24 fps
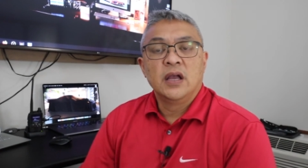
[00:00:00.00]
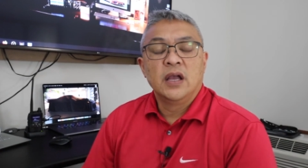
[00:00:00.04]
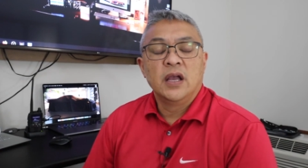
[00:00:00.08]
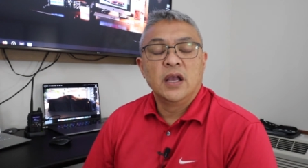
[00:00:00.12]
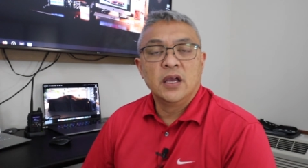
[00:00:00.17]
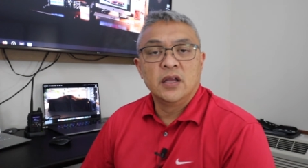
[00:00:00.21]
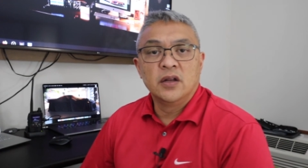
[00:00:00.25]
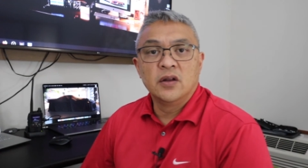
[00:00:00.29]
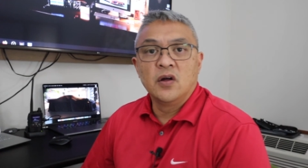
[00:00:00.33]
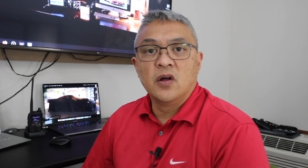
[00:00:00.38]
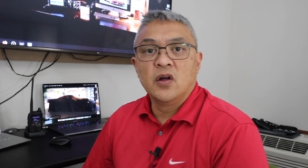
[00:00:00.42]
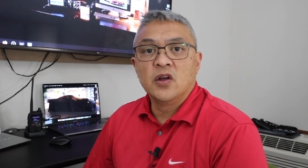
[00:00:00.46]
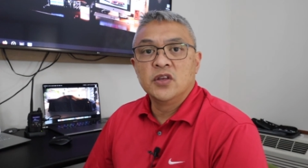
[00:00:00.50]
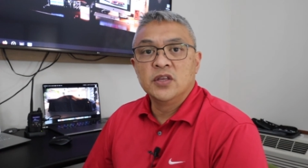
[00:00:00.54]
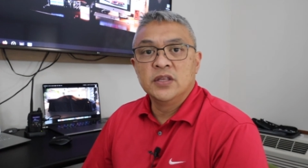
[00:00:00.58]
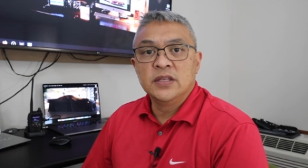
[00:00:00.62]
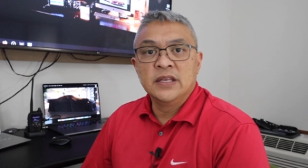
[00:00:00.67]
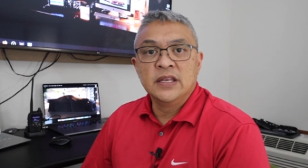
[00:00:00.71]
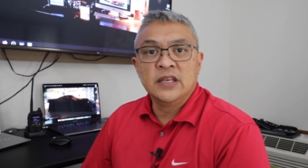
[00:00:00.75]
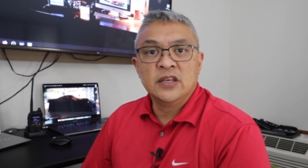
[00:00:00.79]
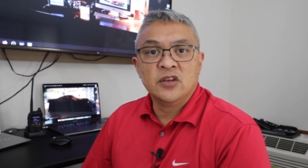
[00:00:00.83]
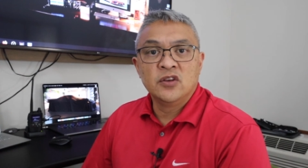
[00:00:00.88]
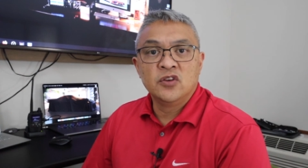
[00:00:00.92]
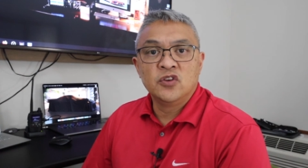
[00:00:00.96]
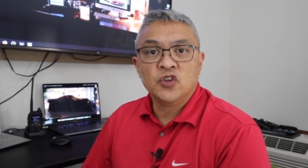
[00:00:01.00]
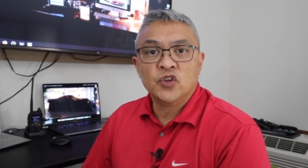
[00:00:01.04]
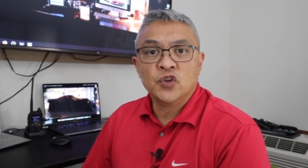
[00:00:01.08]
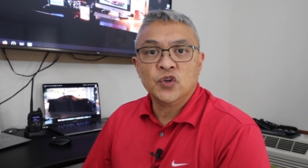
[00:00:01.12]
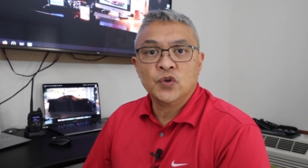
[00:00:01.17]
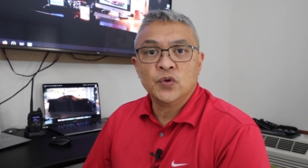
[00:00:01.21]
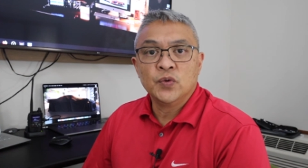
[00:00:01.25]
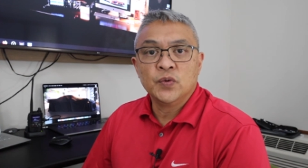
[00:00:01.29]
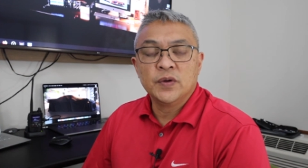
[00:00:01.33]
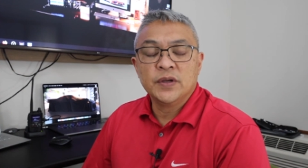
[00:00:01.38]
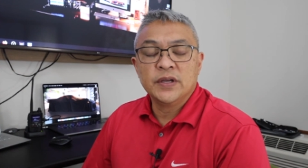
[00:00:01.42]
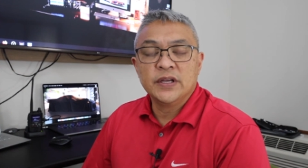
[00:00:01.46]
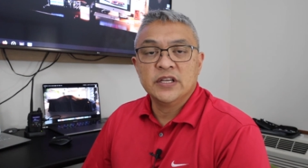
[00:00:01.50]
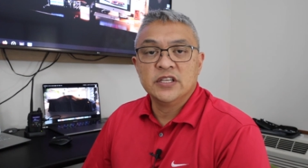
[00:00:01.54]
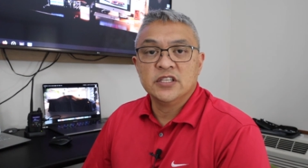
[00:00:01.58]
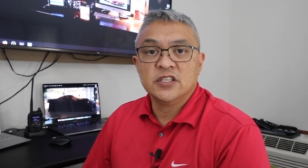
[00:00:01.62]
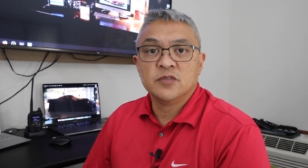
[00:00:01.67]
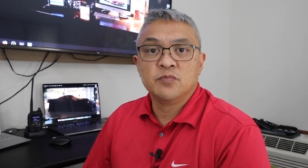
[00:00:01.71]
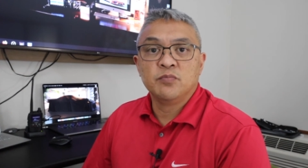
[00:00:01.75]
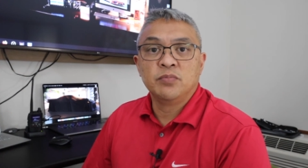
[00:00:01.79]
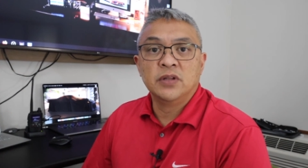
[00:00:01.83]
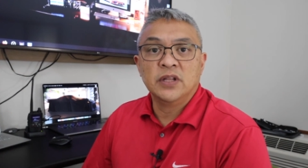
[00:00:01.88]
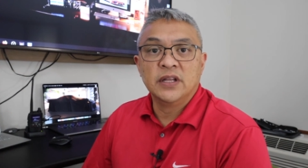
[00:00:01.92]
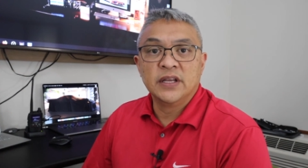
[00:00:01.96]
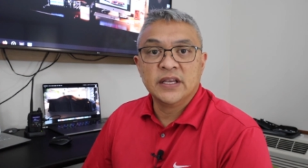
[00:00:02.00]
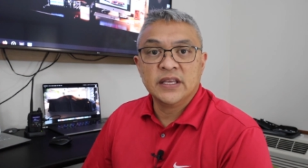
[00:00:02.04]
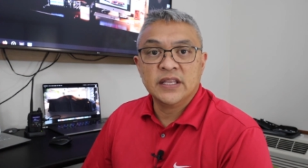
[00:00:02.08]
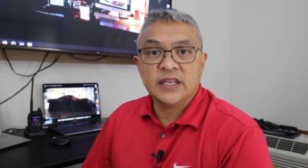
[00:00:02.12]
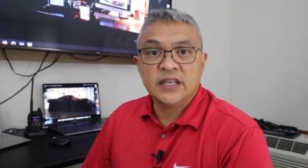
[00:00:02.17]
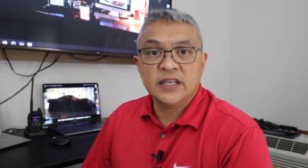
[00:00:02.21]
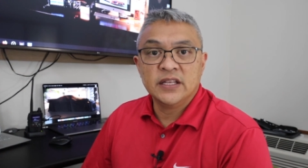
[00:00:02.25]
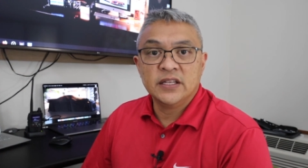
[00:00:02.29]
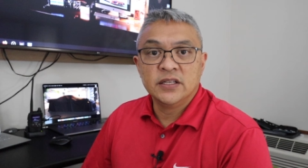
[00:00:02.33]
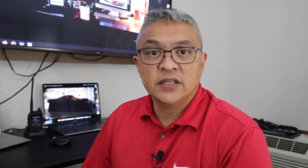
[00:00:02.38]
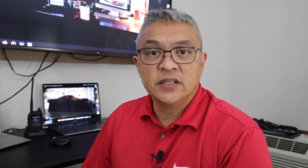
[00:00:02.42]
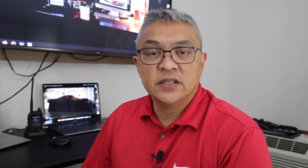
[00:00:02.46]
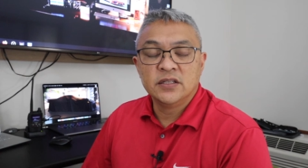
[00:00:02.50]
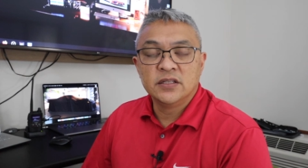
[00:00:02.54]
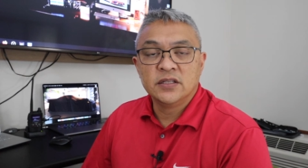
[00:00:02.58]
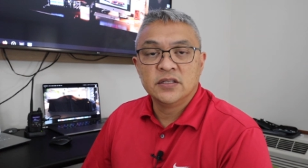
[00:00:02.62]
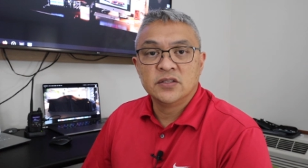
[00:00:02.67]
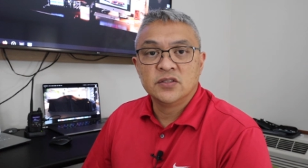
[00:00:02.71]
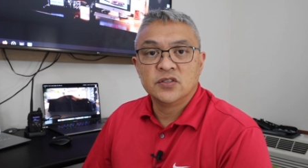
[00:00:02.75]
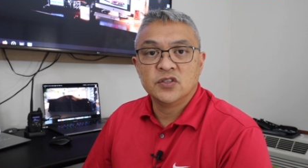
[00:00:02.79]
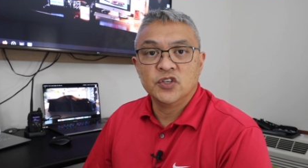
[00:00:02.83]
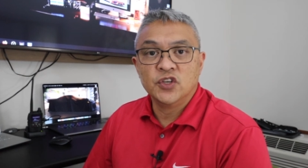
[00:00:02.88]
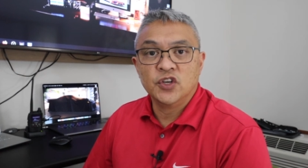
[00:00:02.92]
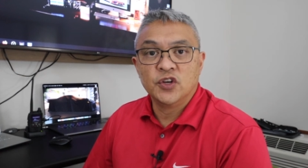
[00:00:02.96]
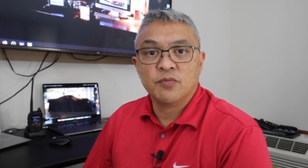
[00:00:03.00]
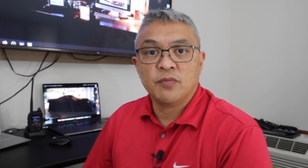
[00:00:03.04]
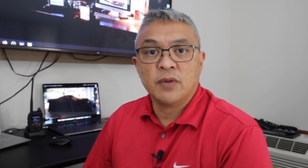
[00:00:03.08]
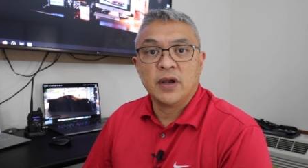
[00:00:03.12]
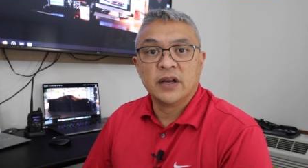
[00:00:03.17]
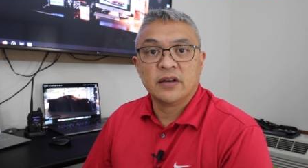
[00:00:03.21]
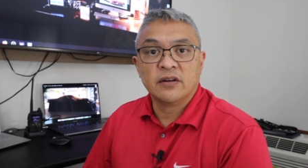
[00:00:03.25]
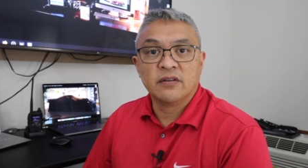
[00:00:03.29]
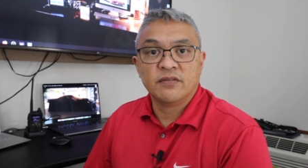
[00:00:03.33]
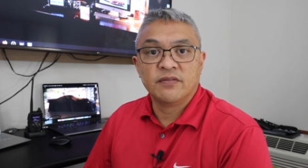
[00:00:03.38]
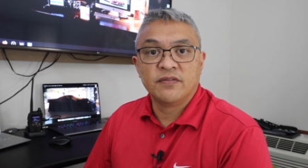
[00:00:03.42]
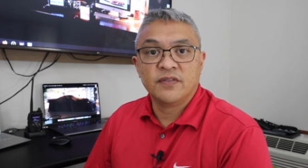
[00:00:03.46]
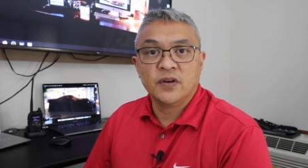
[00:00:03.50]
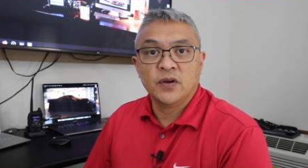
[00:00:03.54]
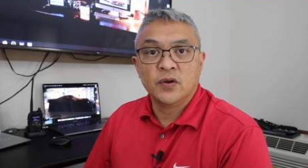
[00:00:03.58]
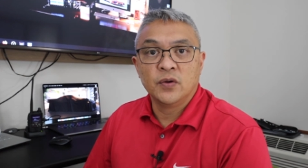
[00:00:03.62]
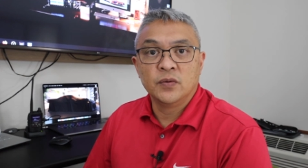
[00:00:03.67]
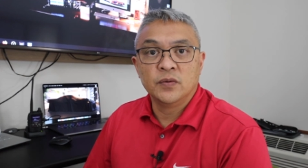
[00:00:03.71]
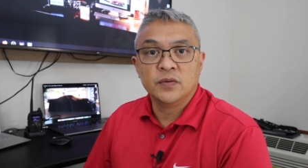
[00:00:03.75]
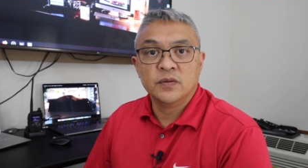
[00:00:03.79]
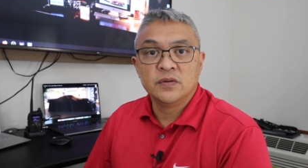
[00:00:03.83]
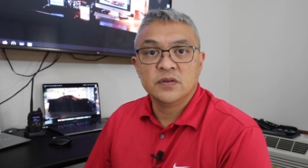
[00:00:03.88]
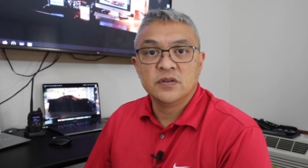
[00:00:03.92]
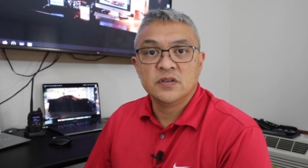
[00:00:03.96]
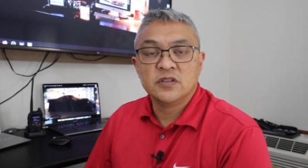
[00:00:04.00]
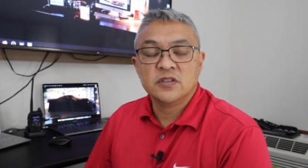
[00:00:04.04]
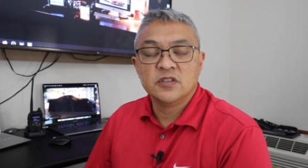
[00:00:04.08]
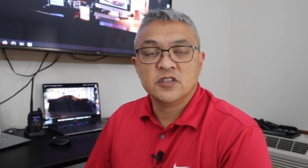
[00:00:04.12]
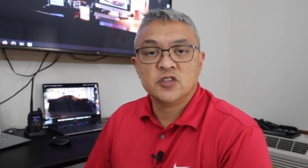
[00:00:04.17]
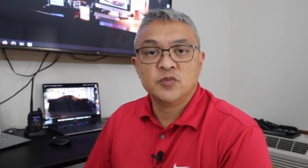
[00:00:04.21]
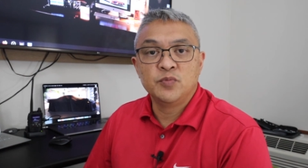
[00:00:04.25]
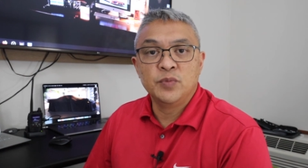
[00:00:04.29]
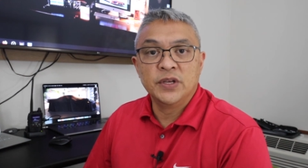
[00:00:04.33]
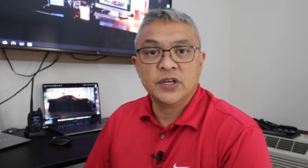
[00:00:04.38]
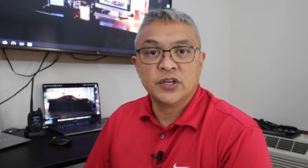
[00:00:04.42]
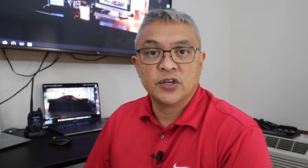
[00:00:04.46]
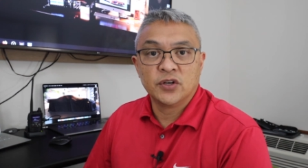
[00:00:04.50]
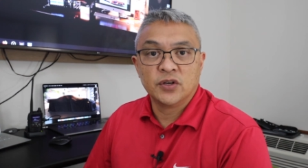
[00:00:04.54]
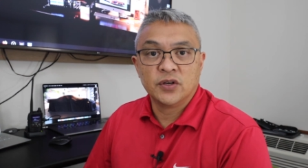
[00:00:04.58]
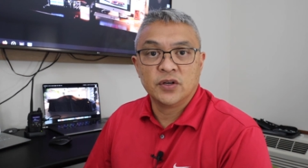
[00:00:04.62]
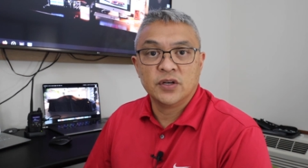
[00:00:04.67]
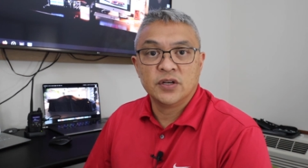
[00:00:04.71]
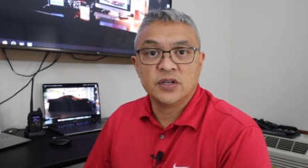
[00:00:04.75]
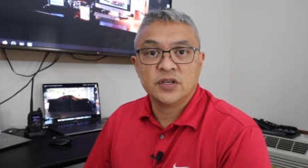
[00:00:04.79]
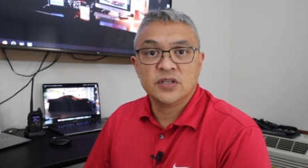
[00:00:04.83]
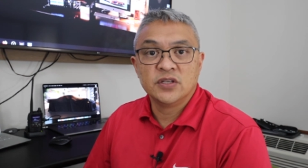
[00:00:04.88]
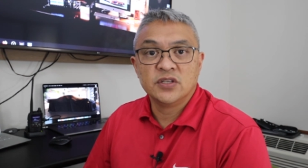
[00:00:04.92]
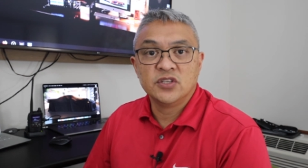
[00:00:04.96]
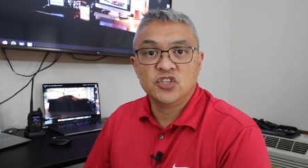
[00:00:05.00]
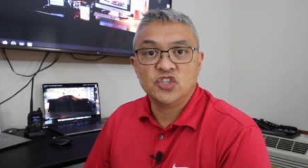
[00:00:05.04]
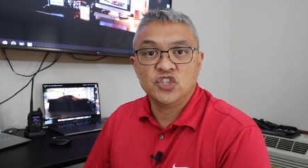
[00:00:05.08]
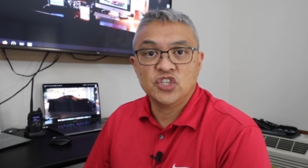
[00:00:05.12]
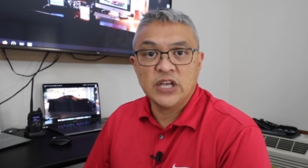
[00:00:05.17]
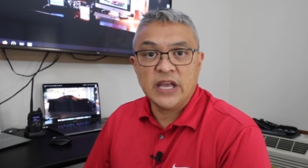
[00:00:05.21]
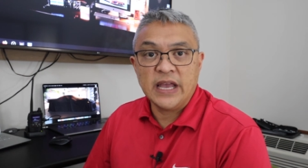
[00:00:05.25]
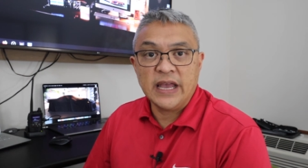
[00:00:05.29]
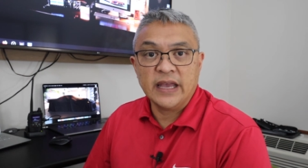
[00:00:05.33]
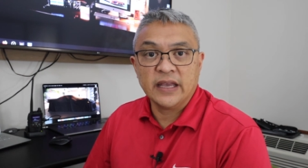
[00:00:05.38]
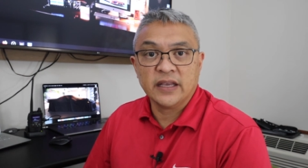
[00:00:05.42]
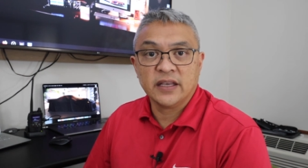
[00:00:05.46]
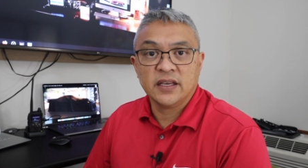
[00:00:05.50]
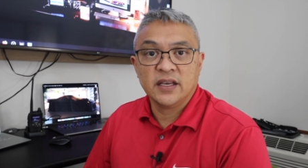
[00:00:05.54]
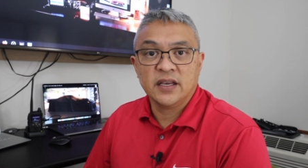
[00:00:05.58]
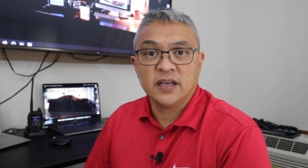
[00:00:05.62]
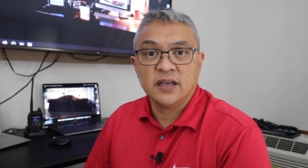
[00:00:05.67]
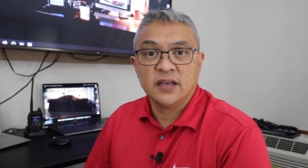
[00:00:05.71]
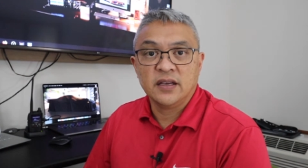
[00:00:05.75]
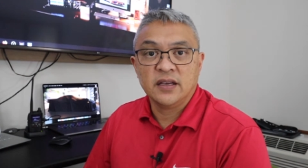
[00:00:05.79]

and all you need to do is plug it in to your microphone speaker jack.